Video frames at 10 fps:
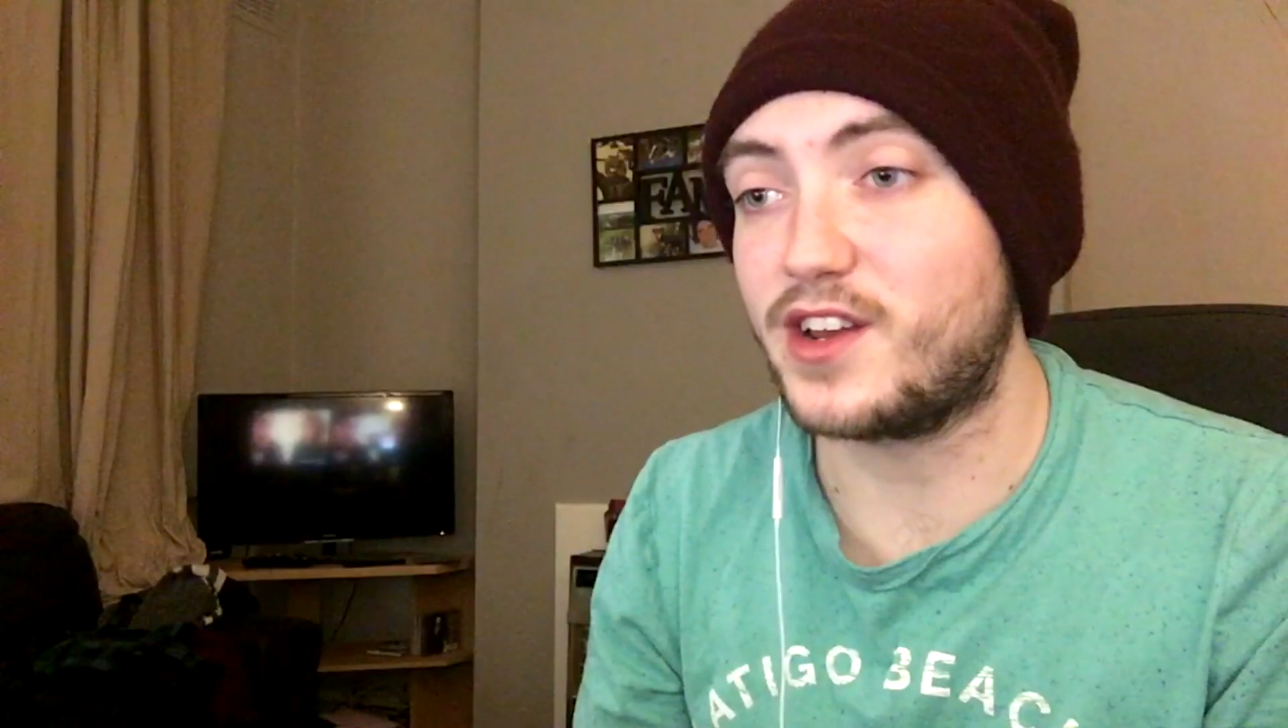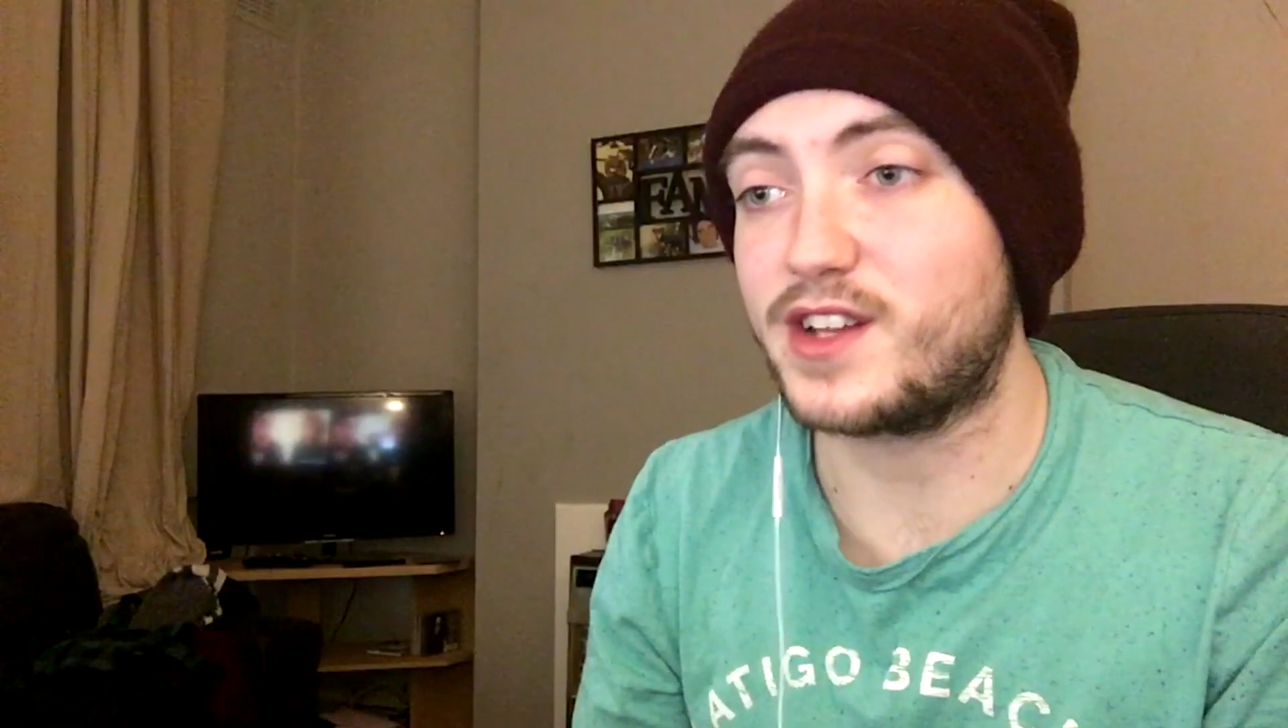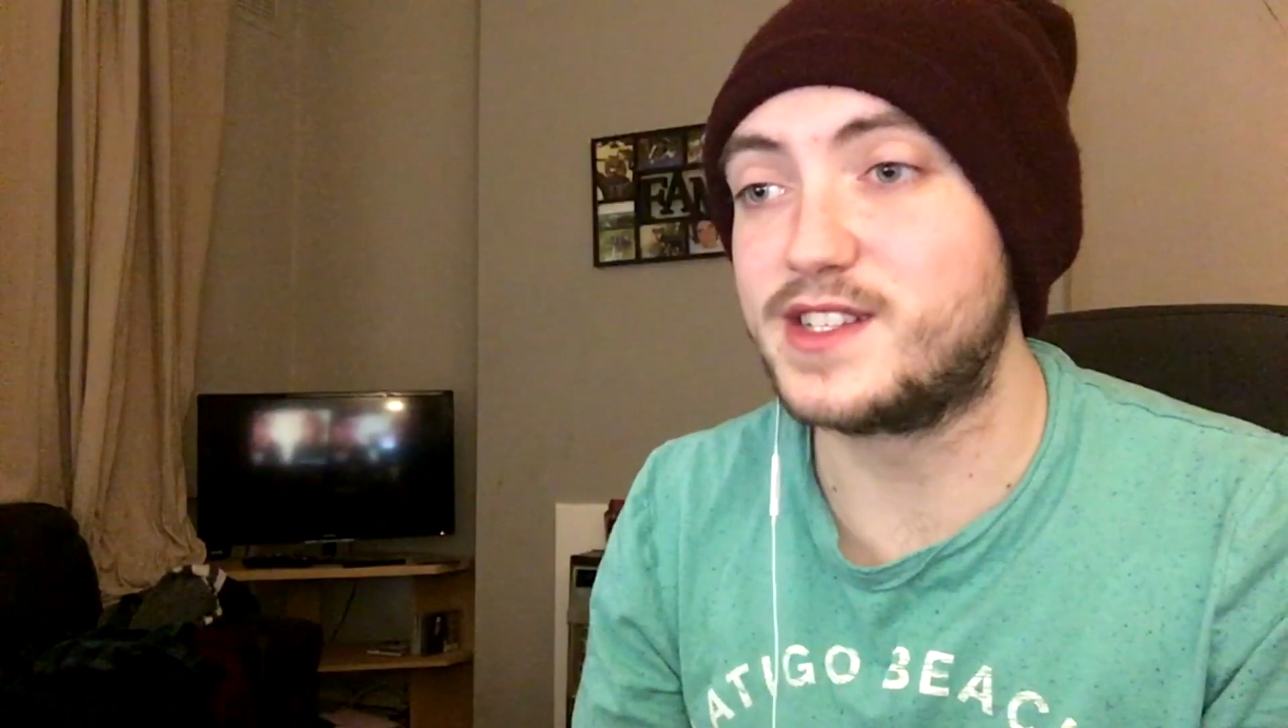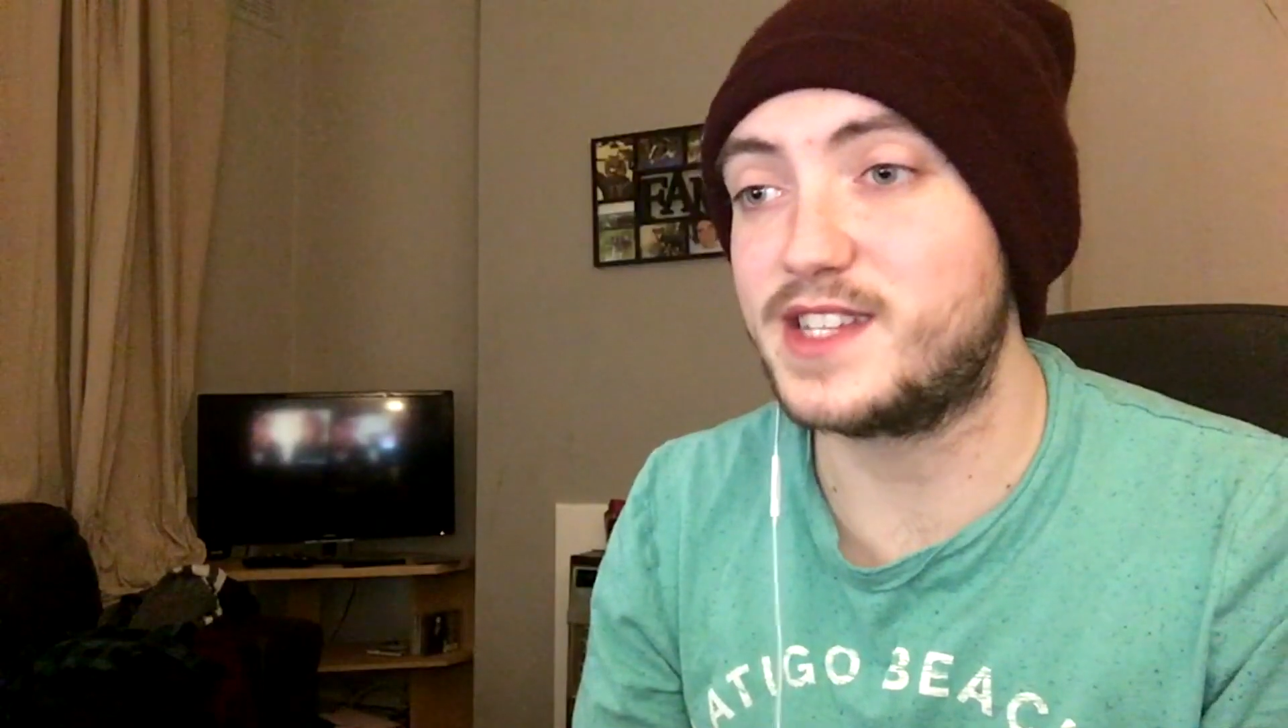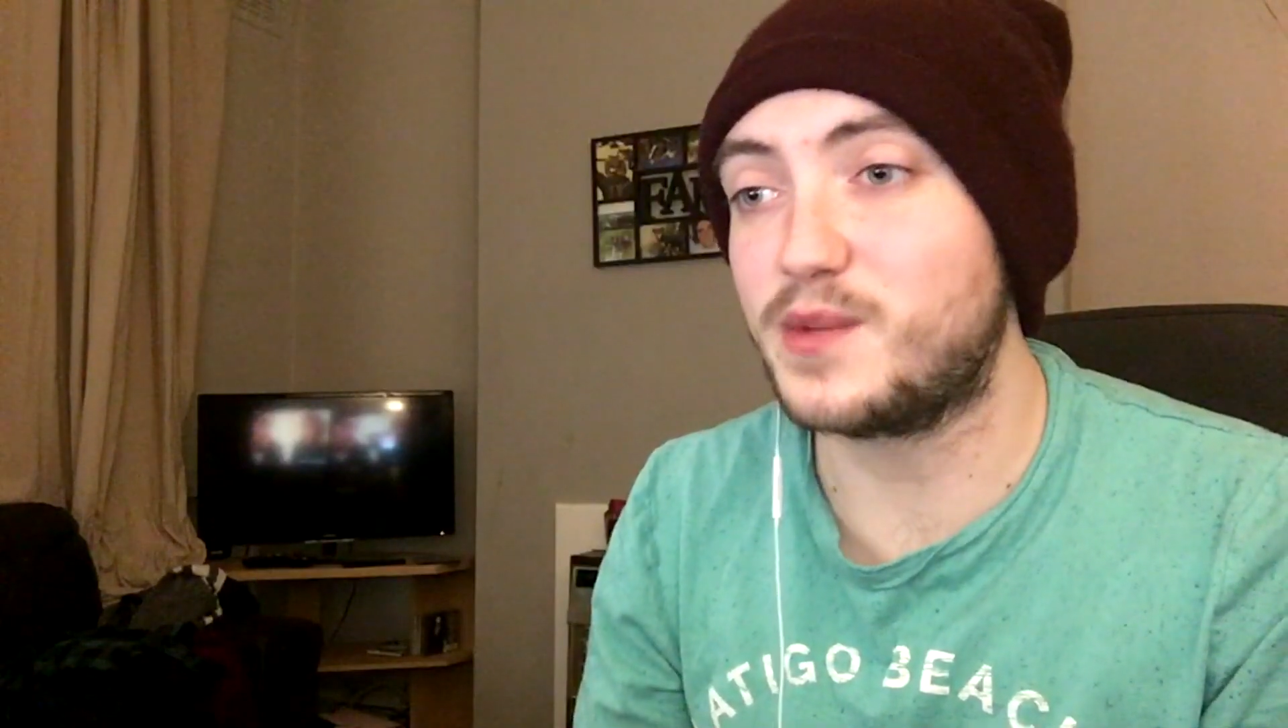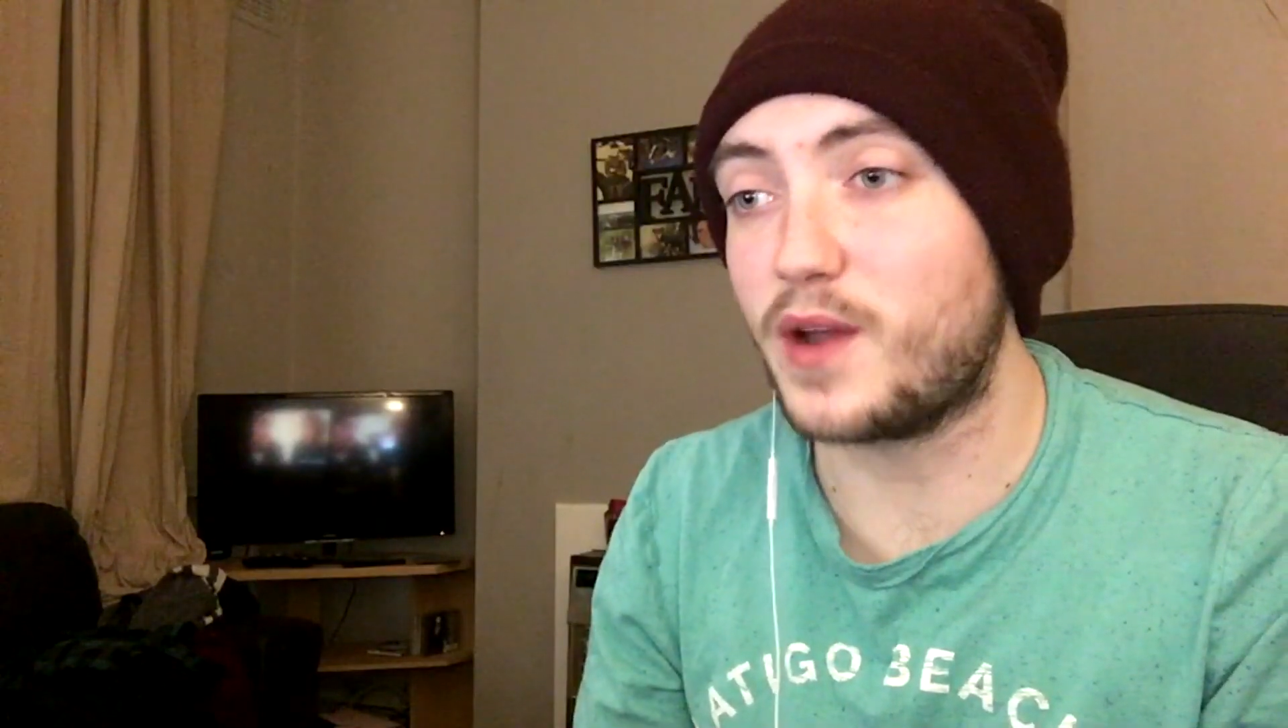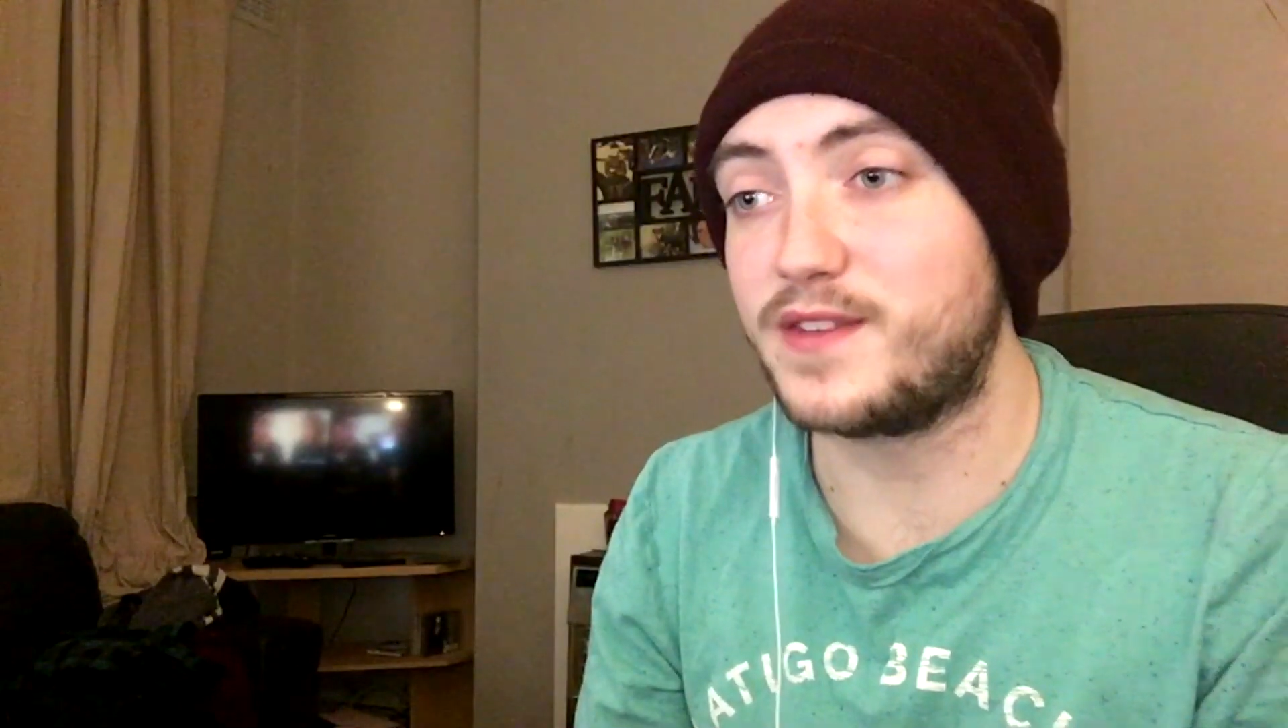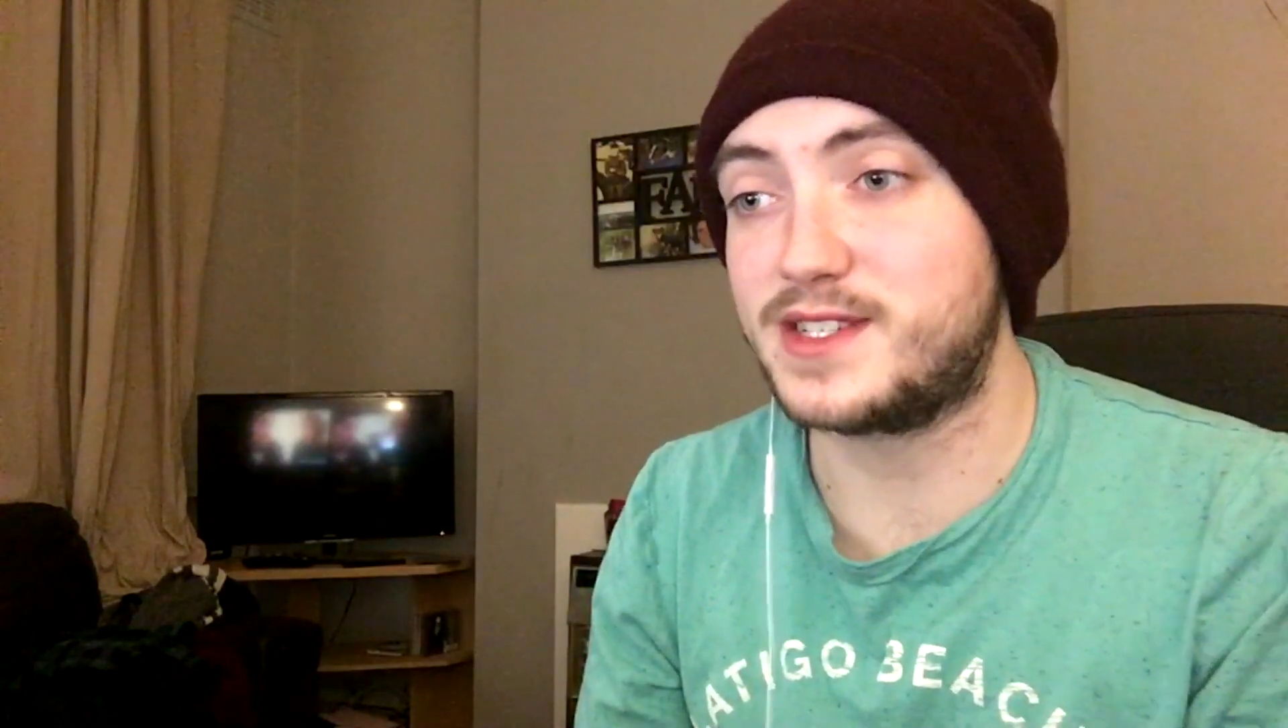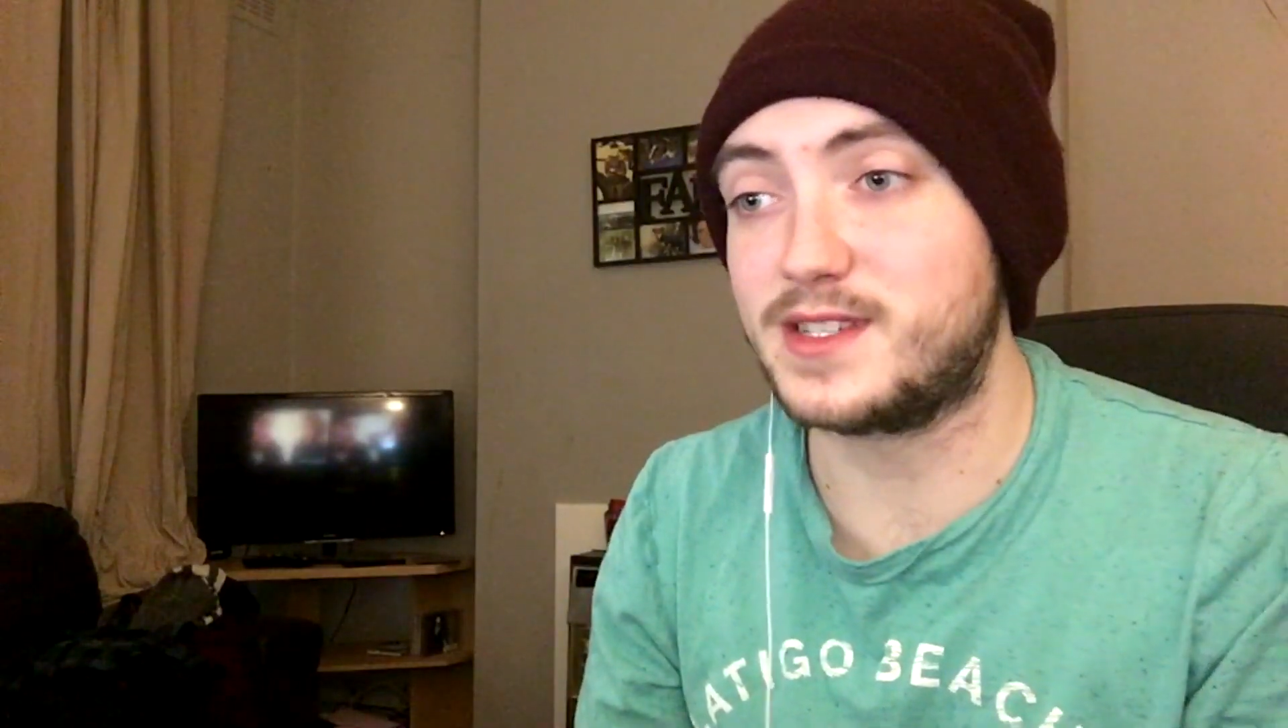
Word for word: I can see why this